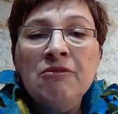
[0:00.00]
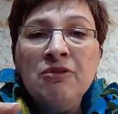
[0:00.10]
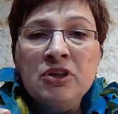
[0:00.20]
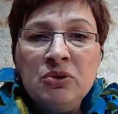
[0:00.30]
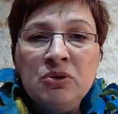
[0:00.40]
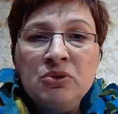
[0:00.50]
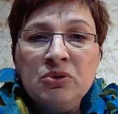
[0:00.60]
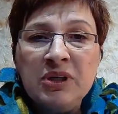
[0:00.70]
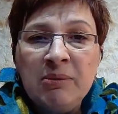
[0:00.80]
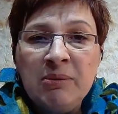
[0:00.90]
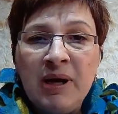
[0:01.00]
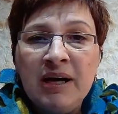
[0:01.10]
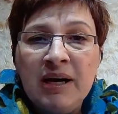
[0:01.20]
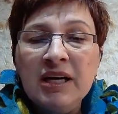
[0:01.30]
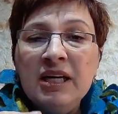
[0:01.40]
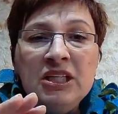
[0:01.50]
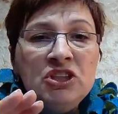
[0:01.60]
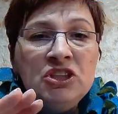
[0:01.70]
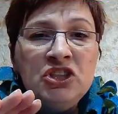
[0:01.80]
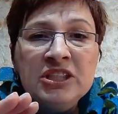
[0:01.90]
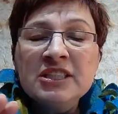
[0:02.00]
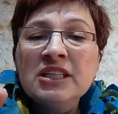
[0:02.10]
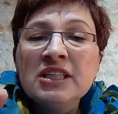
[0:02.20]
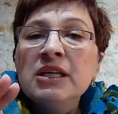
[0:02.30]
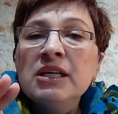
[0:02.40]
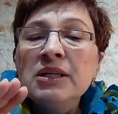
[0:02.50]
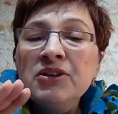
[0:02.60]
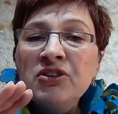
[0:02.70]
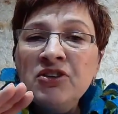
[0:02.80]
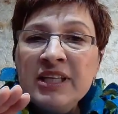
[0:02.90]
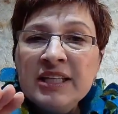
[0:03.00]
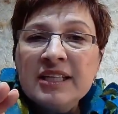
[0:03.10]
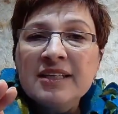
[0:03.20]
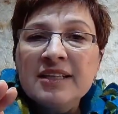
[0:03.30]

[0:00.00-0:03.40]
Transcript: for you to come back. Just think